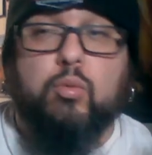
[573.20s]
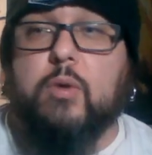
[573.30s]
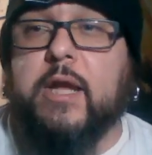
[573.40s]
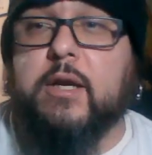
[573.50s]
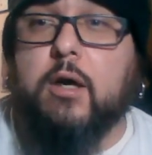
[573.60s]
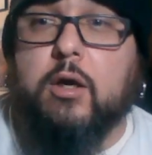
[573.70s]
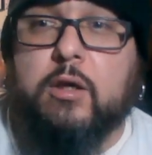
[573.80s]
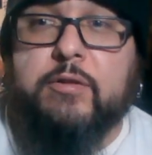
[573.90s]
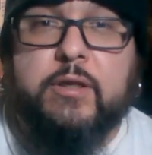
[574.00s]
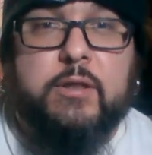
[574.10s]
right
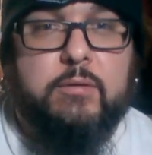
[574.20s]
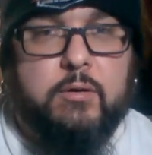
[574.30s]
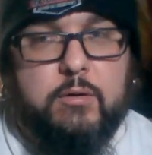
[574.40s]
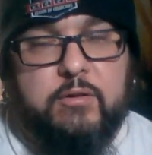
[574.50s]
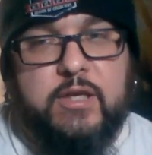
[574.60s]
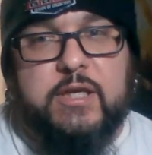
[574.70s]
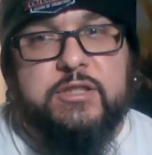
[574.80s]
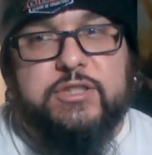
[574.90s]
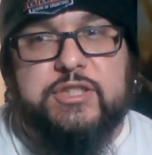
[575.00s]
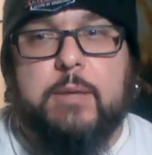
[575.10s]
on the
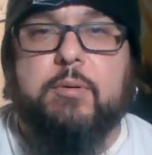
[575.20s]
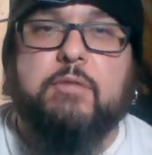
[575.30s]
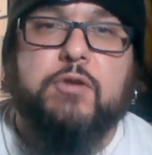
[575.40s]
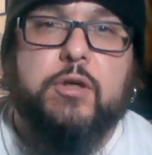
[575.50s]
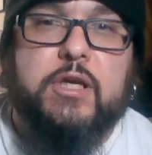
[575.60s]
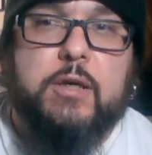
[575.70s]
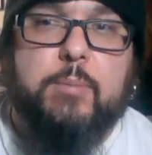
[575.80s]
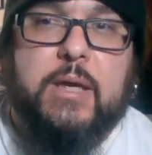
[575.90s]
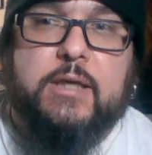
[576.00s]
instep of her kick